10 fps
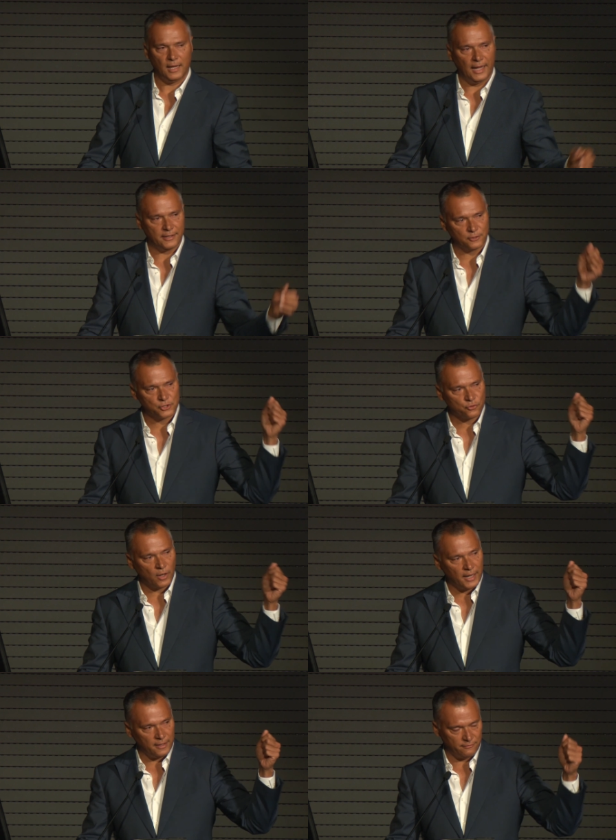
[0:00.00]
And an
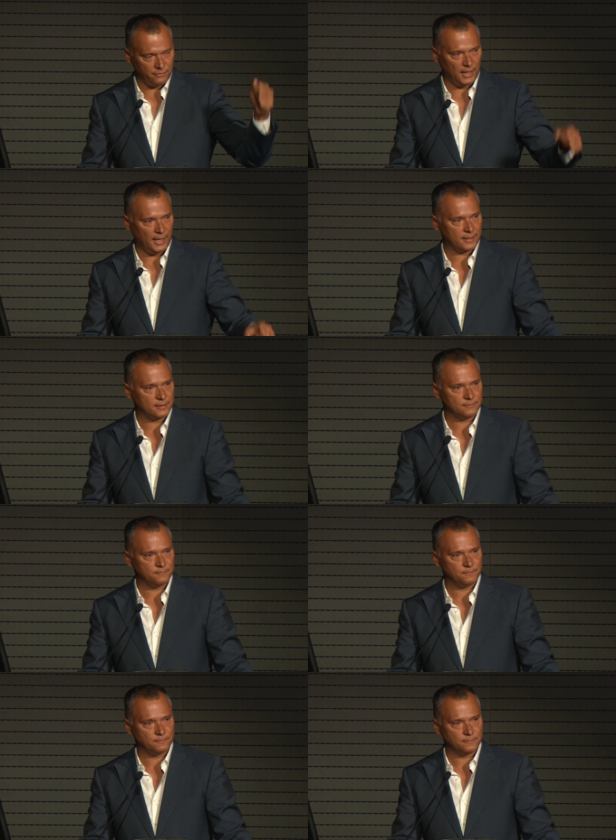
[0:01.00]
Australian flag,
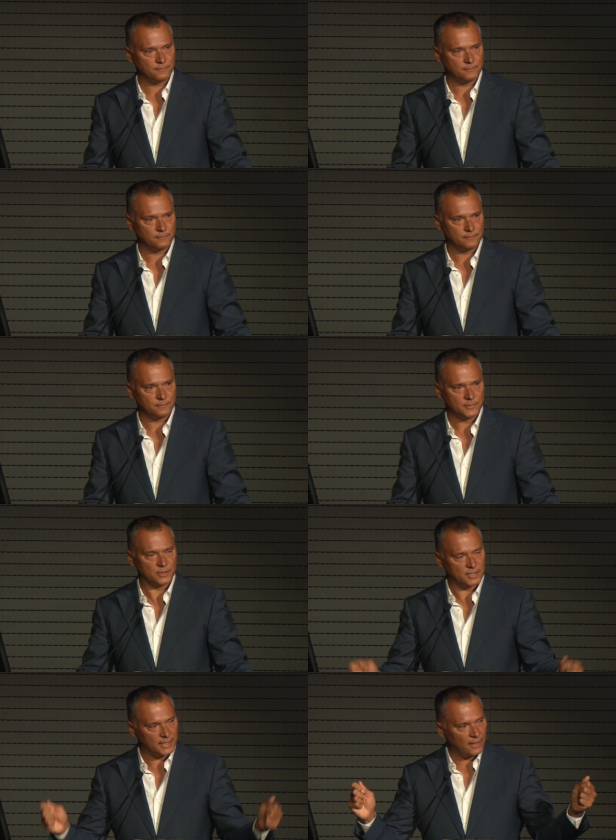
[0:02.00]

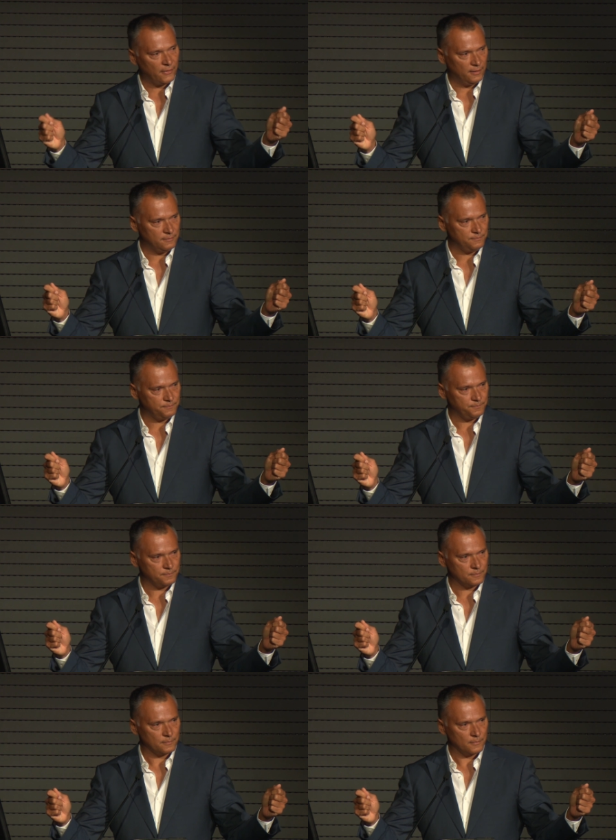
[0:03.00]
together,
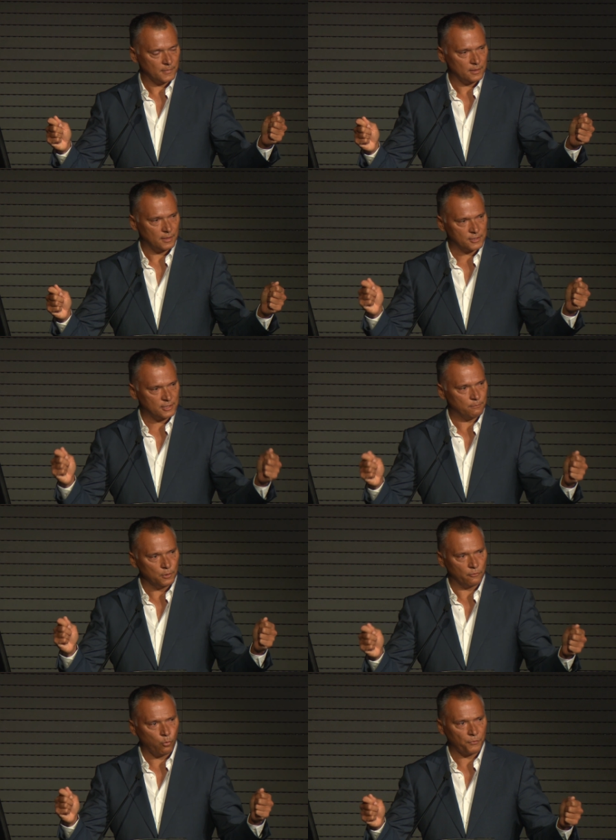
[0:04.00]
a
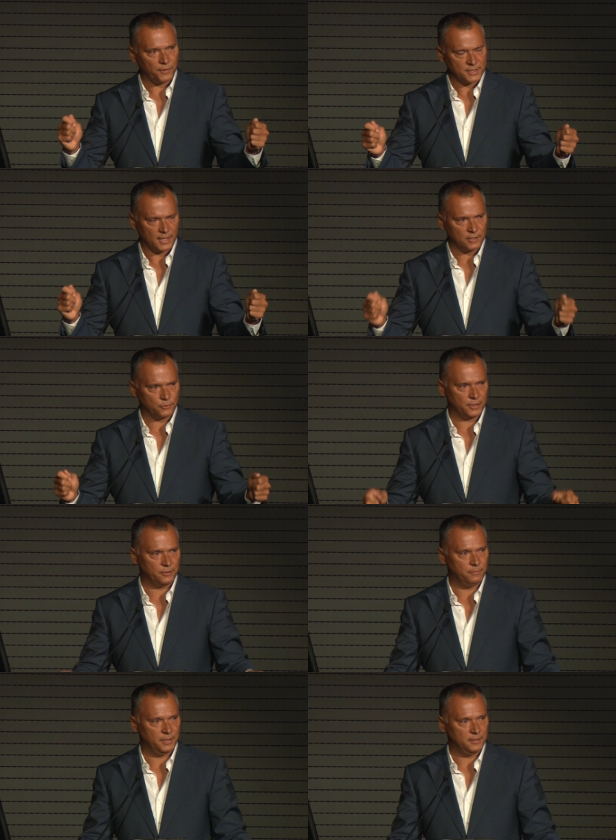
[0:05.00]
symbol of what this country
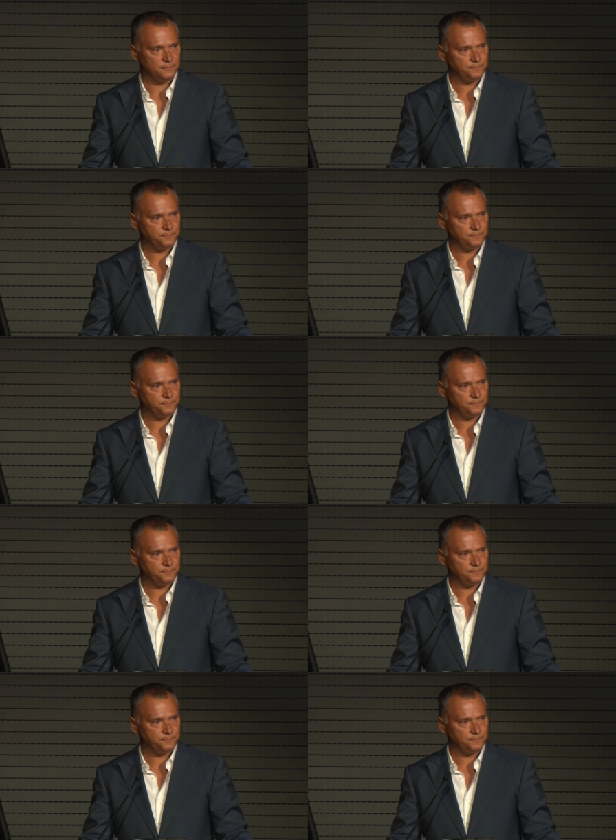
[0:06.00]
could be.